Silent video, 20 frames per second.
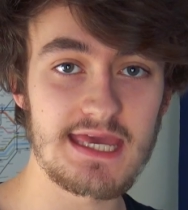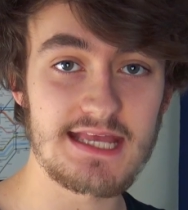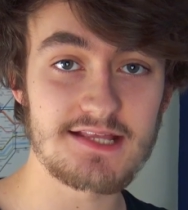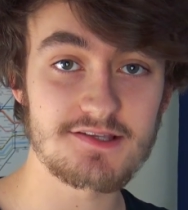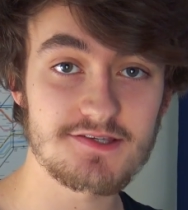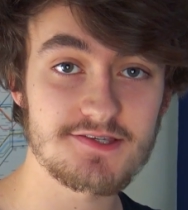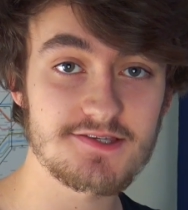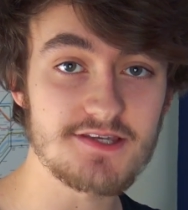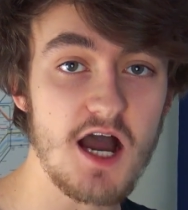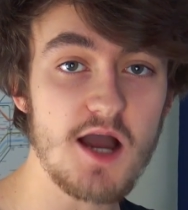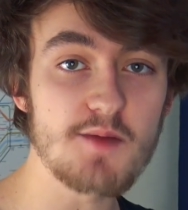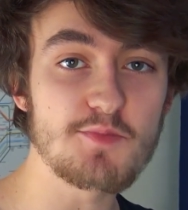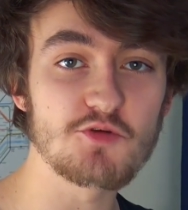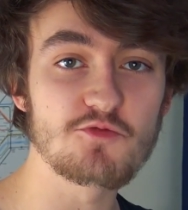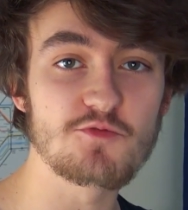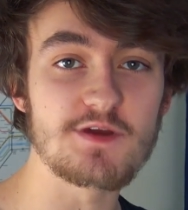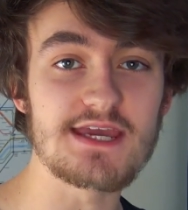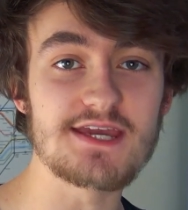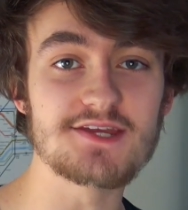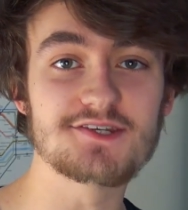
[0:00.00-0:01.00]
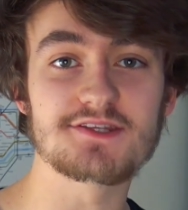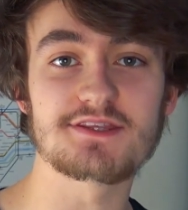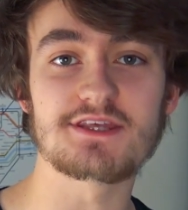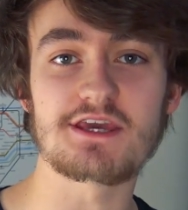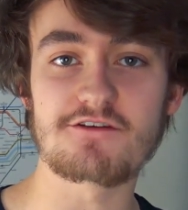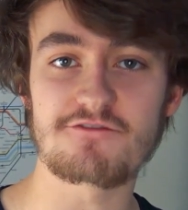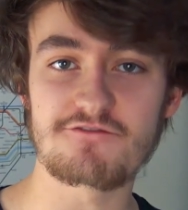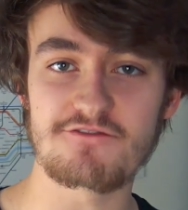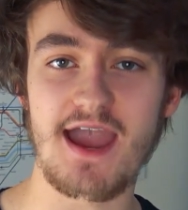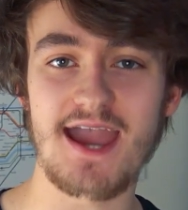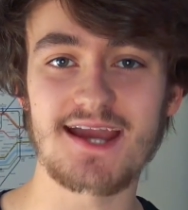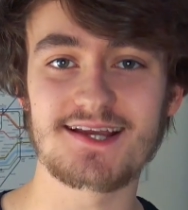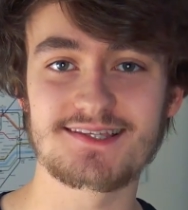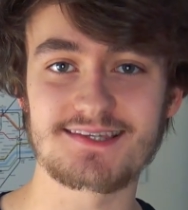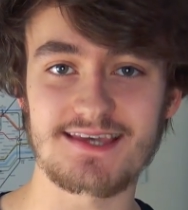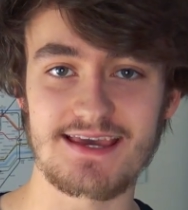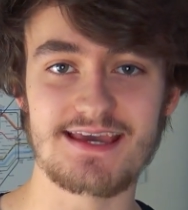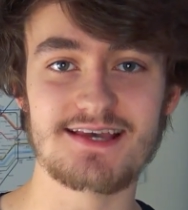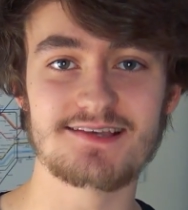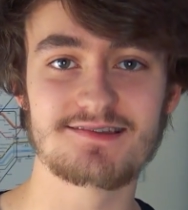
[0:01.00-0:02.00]
In Cyber Read, the
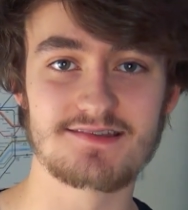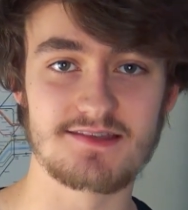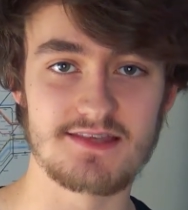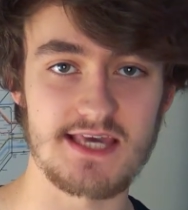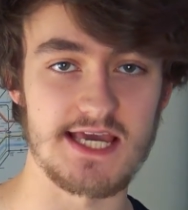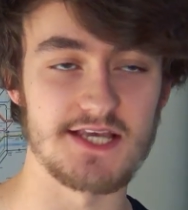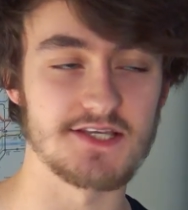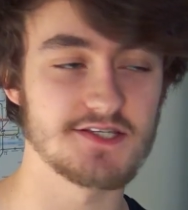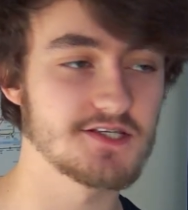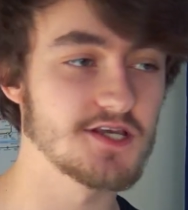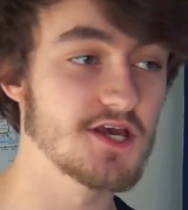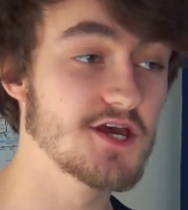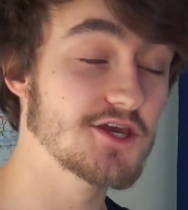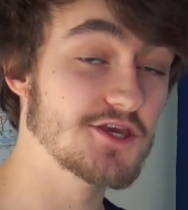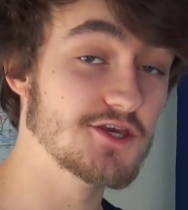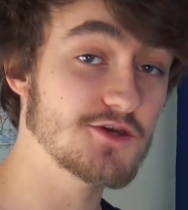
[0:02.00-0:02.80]
effect is this.